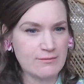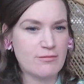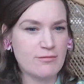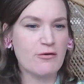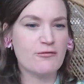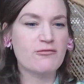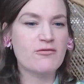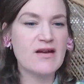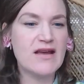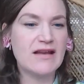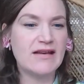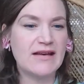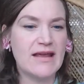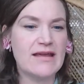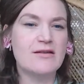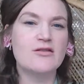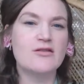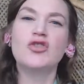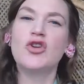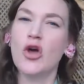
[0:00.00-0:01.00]
but
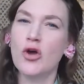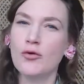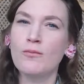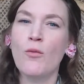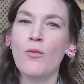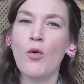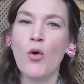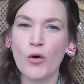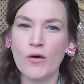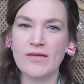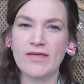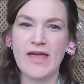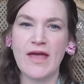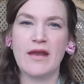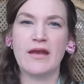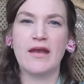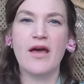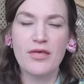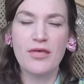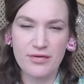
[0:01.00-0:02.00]
really no more
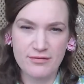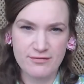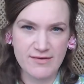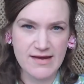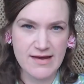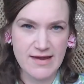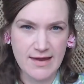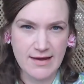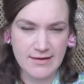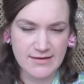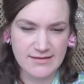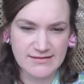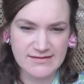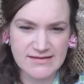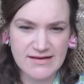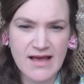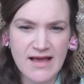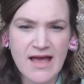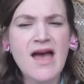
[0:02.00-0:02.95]
than 3 years.